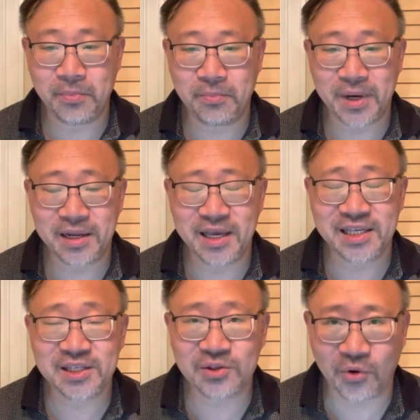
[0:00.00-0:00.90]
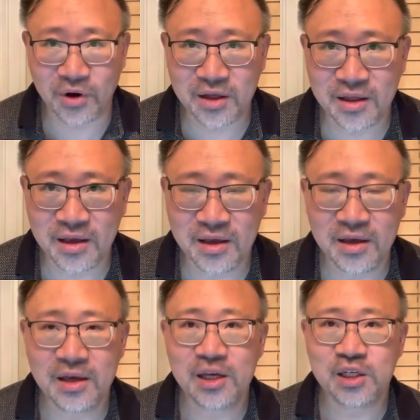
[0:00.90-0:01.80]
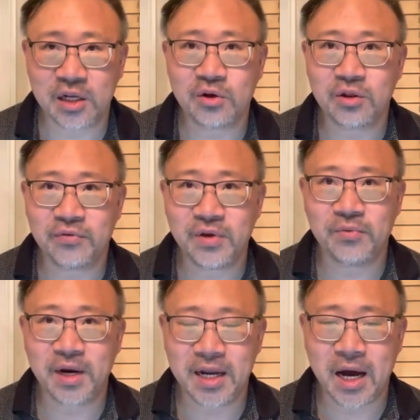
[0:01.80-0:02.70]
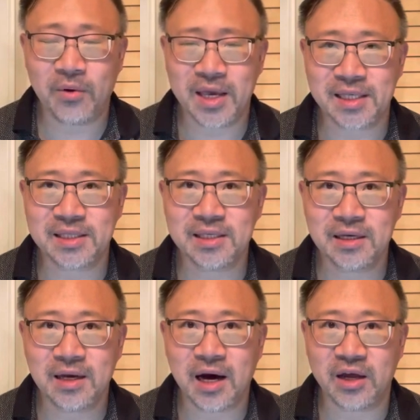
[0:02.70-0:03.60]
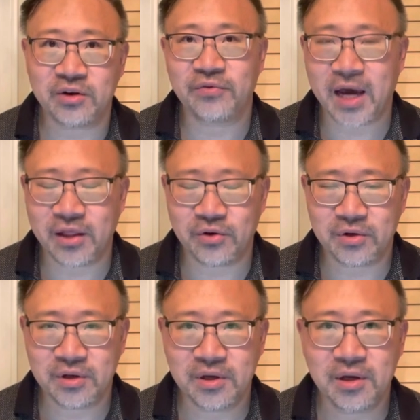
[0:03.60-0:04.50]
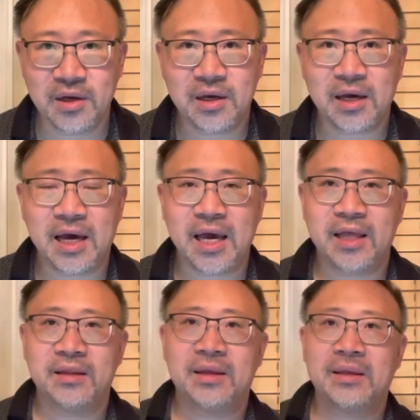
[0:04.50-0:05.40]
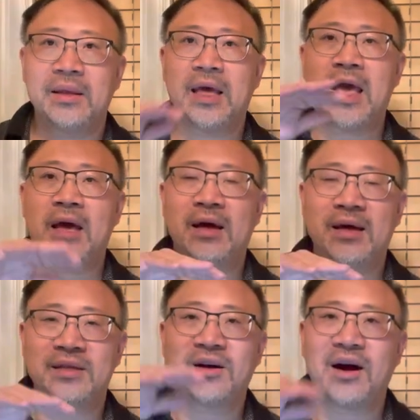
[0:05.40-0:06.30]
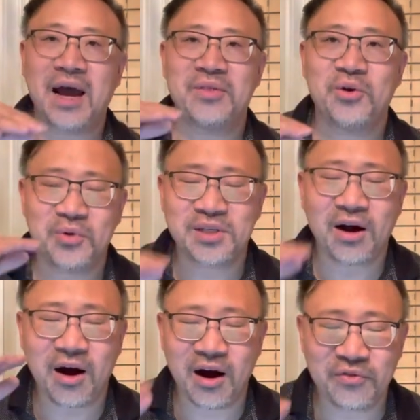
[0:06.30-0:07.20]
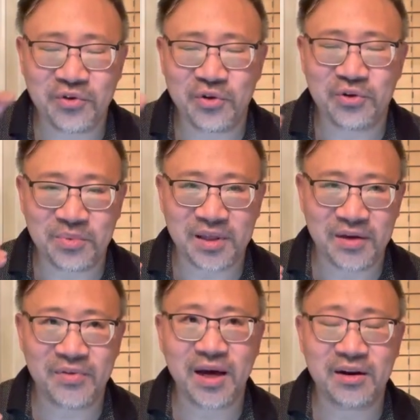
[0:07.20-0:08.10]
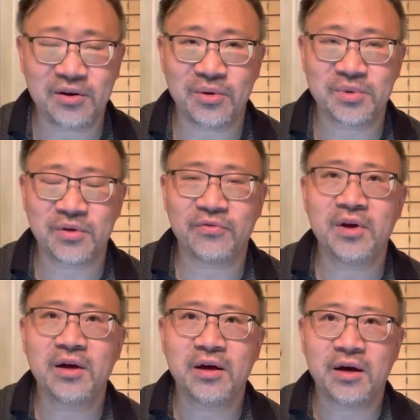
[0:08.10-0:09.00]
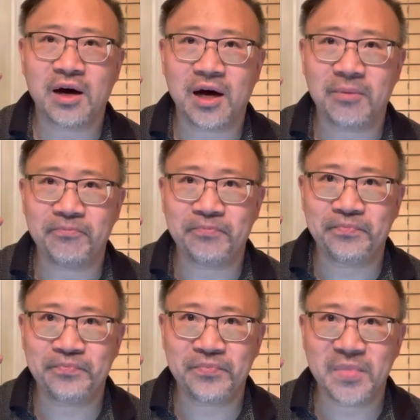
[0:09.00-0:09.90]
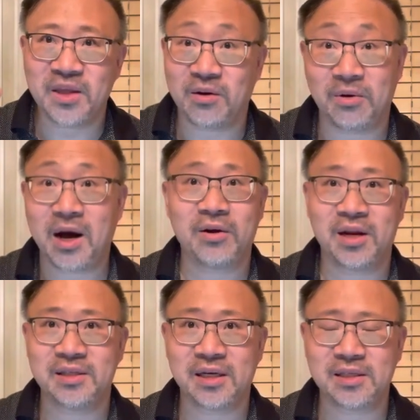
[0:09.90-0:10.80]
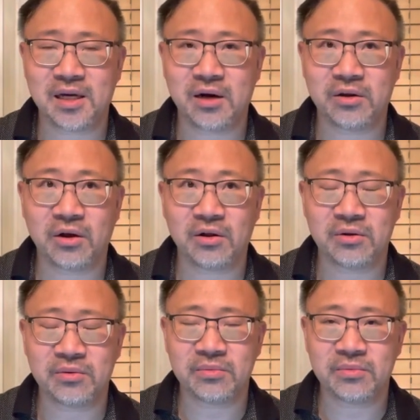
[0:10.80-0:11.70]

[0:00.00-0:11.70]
but historically, Chateau Lafite right now is undervalued. And it's hard, I know it's hard for you to believe that in terms of, um, you know, how can a $1,600